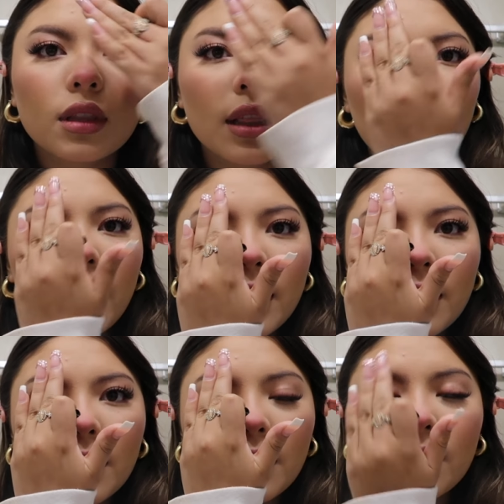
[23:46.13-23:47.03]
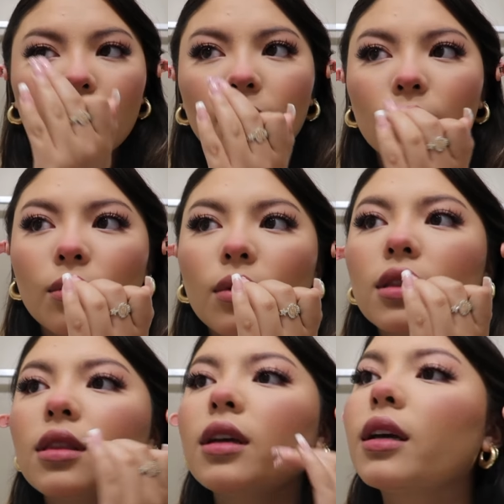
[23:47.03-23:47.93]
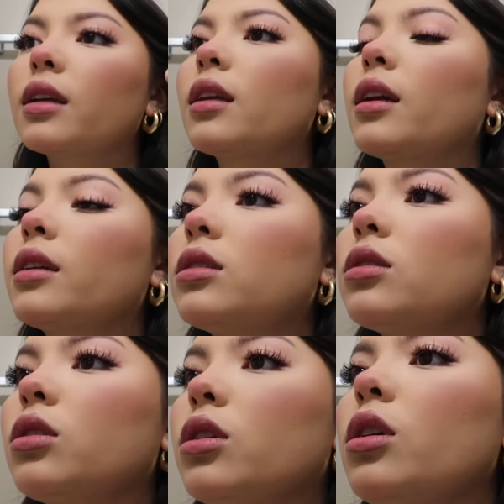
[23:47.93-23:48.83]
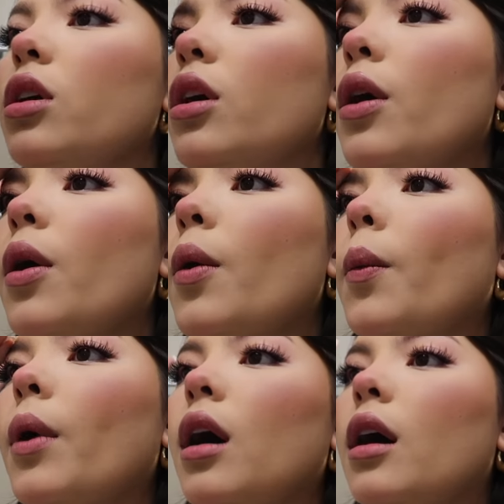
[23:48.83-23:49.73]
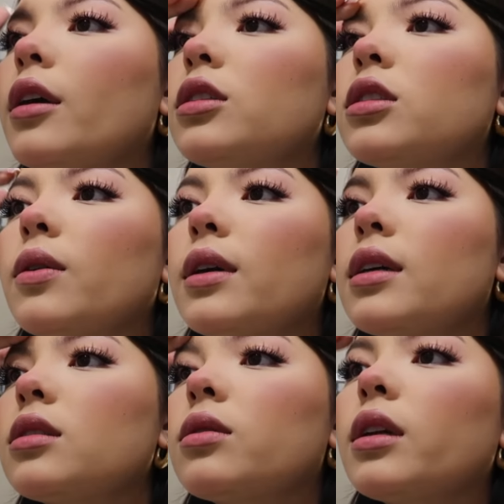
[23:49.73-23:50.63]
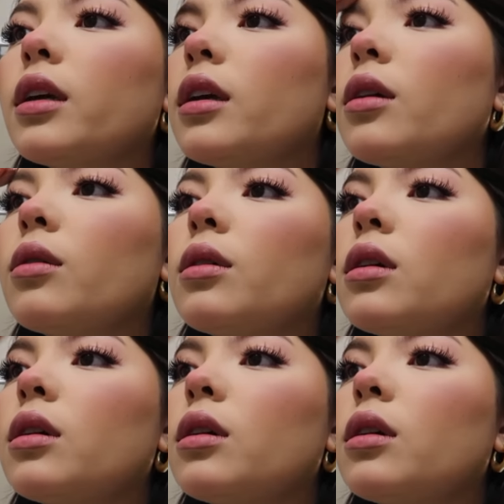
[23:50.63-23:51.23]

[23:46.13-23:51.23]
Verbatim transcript: Like, what the heck did I just do? Wow, you're so rest right now.